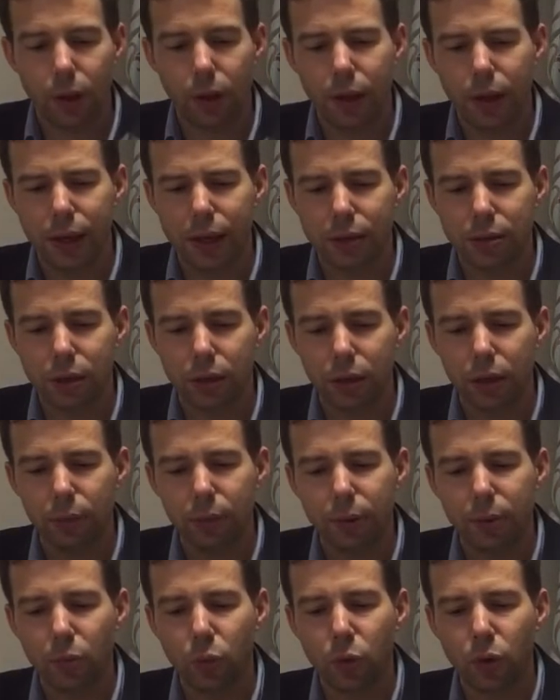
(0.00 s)
Yes, a little
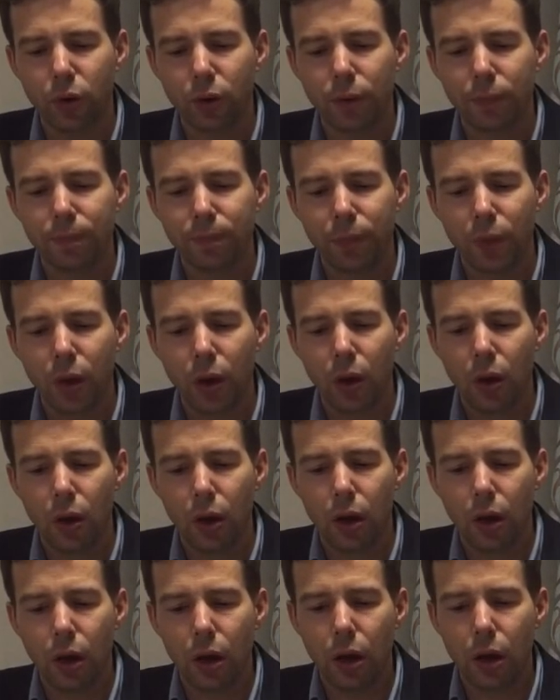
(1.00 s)
bit more
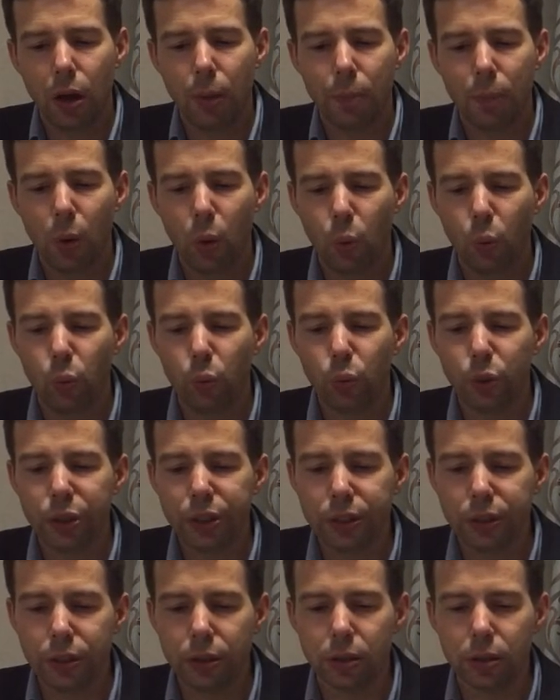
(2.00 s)
um,
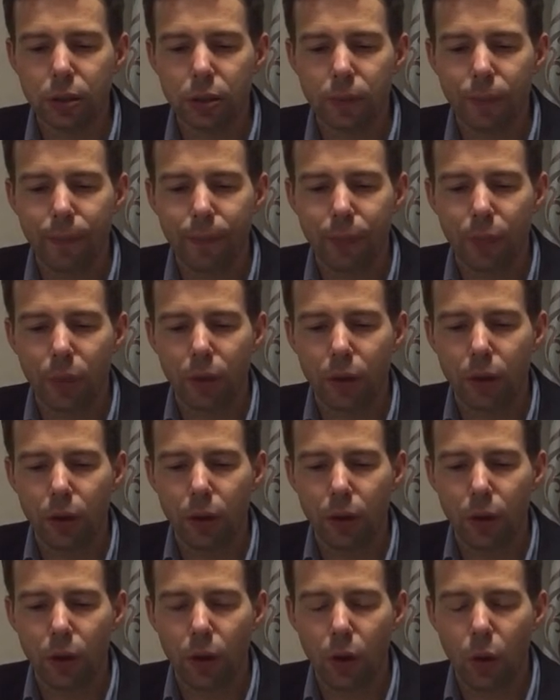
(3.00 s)
wood,
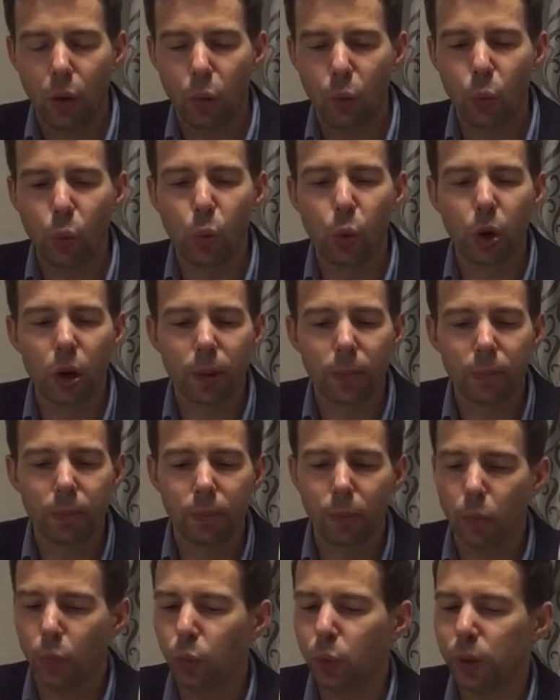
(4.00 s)

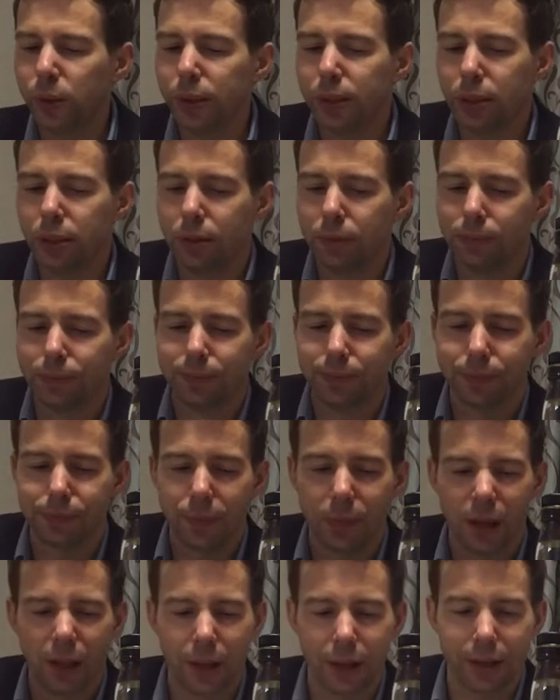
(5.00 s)
warm wood,
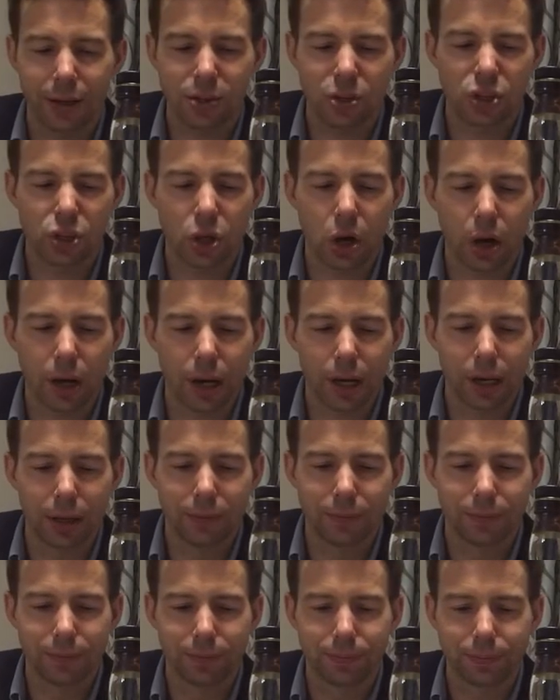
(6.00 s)
like a sauna,
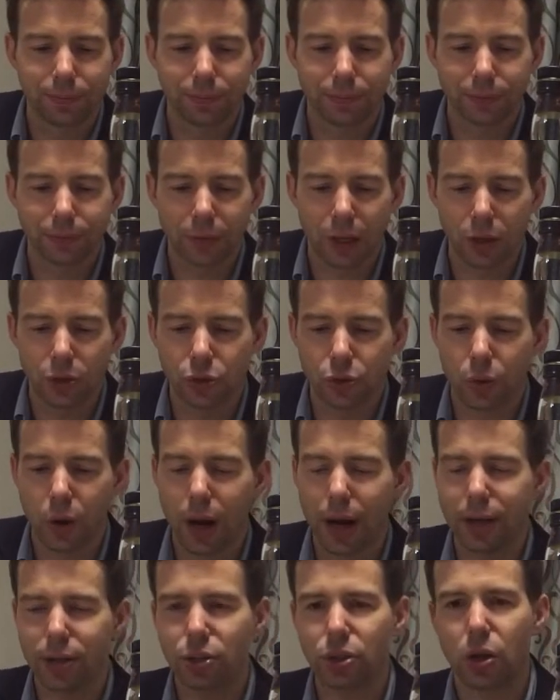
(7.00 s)
a
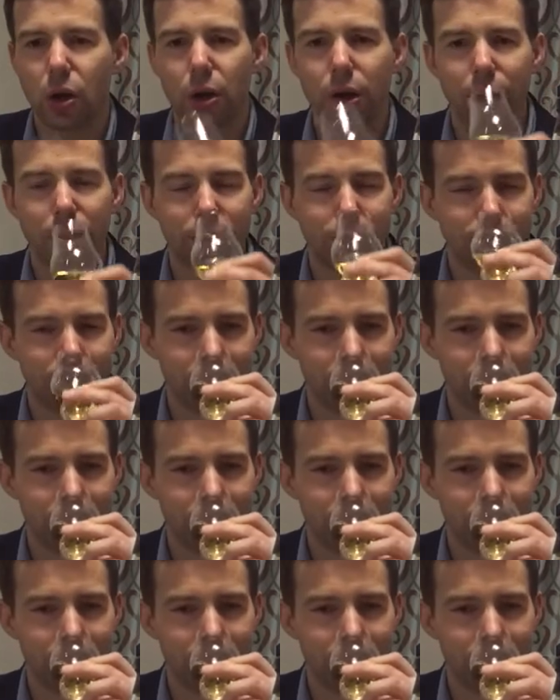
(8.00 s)
dry sauna.